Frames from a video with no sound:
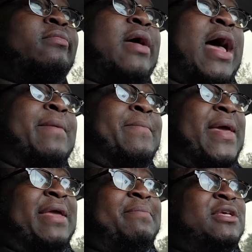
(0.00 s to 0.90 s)
I
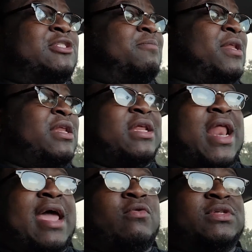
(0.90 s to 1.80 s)
may be spending the
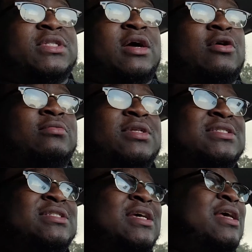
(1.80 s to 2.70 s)
night with the
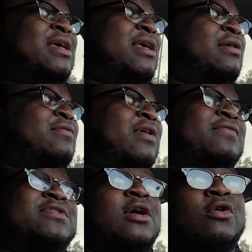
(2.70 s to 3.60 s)
homeless.
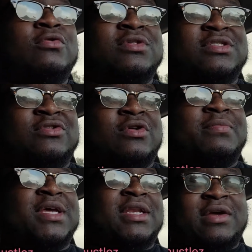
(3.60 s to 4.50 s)
If so, it's gonna
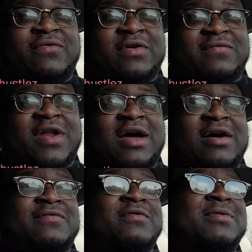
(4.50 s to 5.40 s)
be a different
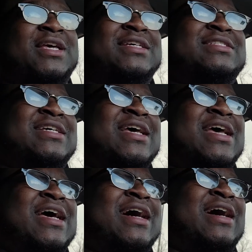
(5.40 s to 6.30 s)
vlog from this.
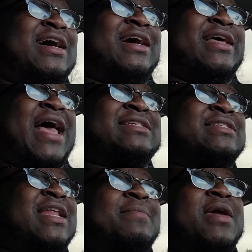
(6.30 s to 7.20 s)
I
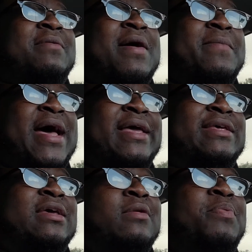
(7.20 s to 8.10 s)
still ain't made up my mind
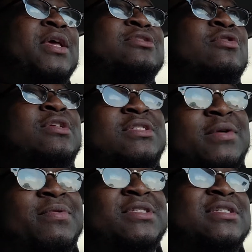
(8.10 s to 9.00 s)
yet. Depends on the
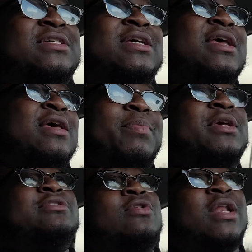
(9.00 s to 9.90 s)
temperature,
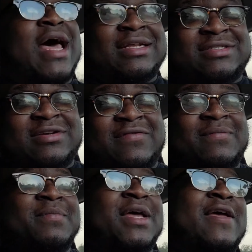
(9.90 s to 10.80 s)
depends on a lot of stuff.
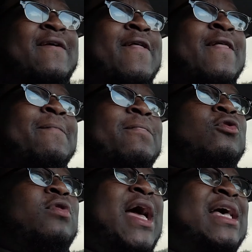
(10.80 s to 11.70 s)
But
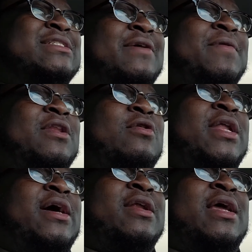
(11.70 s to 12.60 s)
you guys let me know
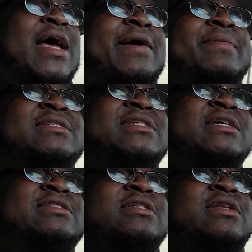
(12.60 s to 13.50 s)
down in the comment
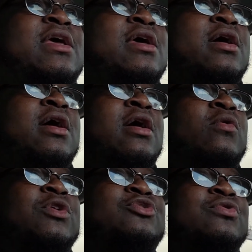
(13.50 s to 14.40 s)
section
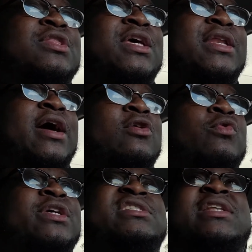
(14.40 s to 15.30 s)
what you think. Now, the
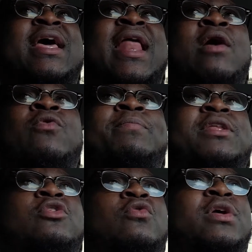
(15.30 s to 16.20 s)
reason that I would be
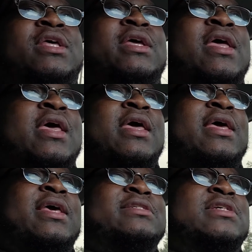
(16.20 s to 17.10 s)
doing it
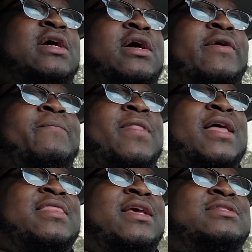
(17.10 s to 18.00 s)
is I
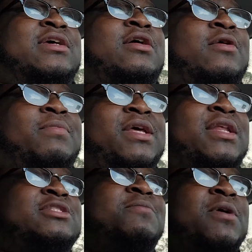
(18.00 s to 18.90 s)
think it's a humbling
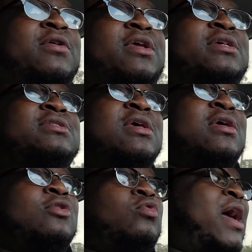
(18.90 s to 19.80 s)
experience.
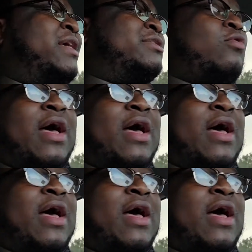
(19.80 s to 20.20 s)
You guys know